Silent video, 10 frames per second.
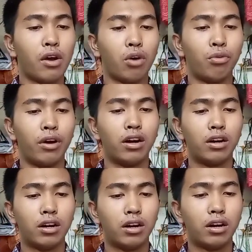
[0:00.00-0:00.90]

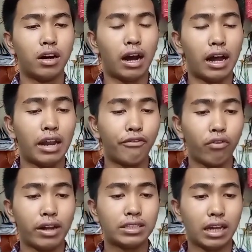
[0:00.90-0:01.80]

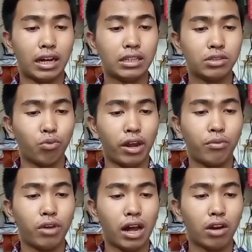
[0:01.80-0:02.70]
us when
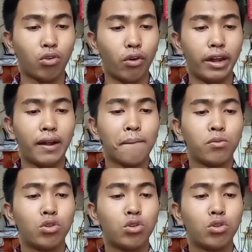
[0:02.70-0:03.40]
we are going